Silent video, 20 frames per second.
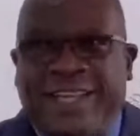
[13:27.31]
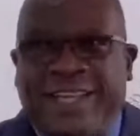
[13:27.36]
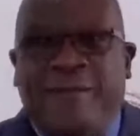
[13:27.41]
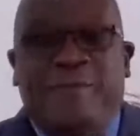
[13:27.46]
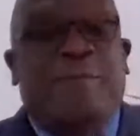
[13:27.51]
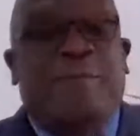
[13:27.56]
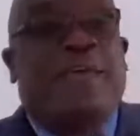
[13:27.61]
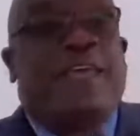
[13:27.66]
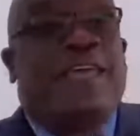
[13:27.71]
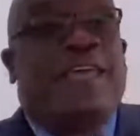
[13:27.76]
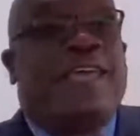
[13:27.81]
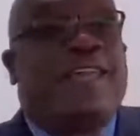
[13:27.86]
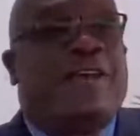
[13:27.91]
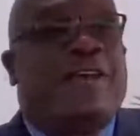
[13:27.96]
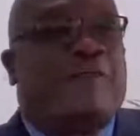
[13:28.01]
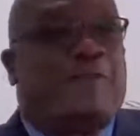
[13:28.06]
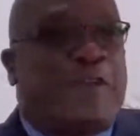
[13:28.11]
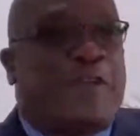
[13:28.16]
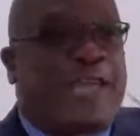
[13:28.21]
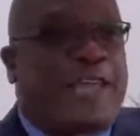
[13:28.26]
made
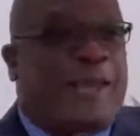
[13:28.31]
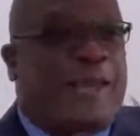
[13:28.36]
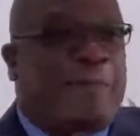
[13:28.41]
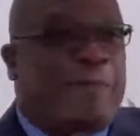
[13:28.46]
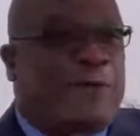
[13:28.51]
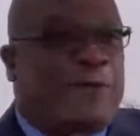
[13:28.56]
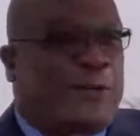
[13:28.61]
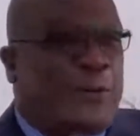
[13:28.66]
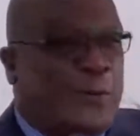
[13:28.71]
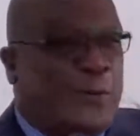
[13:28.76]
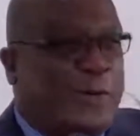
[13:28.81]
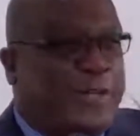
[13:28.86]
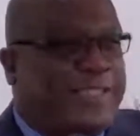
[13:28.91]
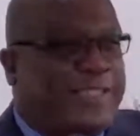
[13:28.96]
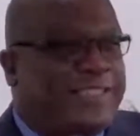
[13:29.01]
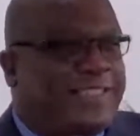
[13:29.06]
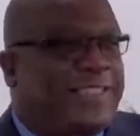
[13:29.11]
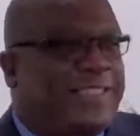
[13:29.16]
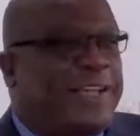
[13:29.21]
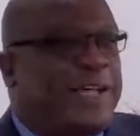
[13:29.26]
available to
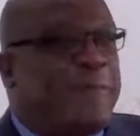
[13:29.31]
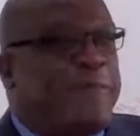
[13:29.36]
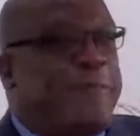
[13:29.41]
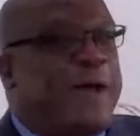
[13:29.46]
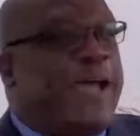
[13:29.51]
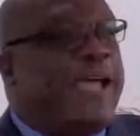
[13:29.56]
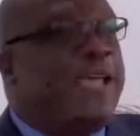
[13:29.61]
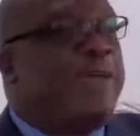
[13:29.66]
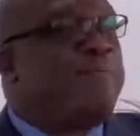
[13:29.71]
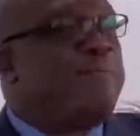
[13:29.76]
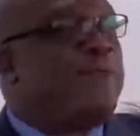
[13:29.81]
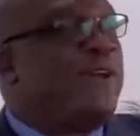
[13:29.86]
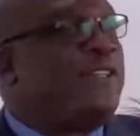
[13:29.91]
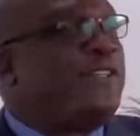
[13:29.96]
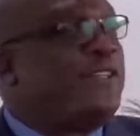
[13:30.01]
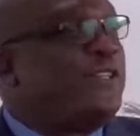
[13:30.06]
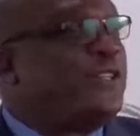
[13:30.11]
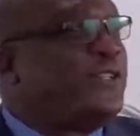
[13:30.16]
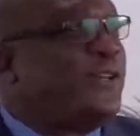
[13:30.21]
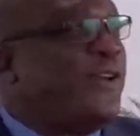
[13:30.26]
us by
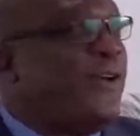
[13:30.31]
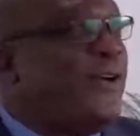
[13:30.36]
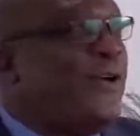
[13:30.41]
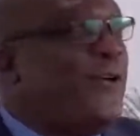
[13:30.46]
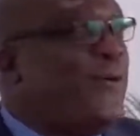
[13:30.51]
Patricia